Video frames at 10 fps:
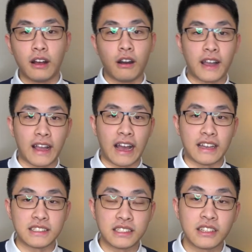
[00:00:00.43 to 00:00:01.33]
Okay
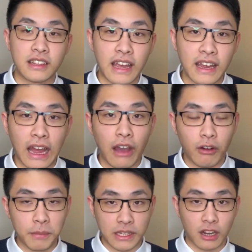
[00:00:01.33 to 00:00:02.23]
guys, today I
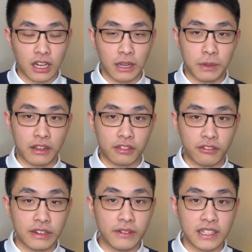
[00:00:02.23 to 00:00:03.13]
will be talking about
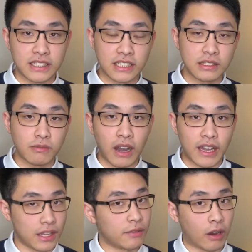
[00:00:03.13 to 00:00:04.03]
3 reasons
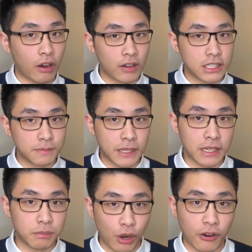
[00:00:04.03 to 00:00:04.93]
why you will always
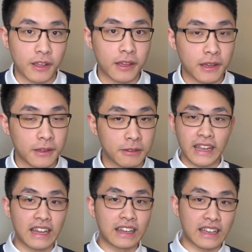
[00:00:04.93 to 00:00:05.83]
be broke.
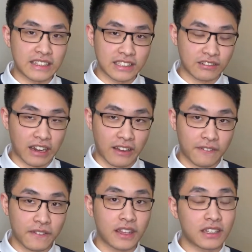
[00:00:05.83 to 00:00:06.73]
Take a look at this
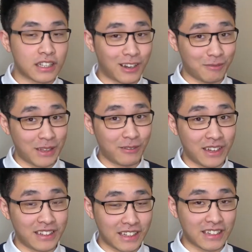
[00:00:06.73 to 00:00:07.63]
graph. Tell me,
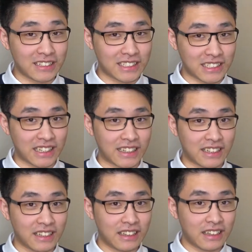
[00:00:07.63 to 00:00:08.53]
what do you see?
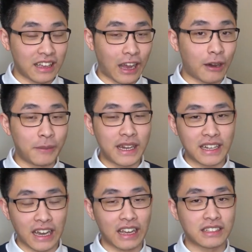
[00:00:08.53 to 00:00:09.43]
How many
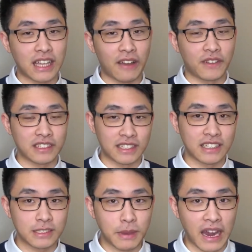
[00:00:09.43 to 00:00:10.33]
times have you seen
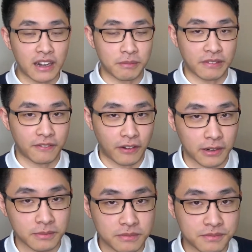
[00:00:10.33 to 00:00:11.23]
this pattern before?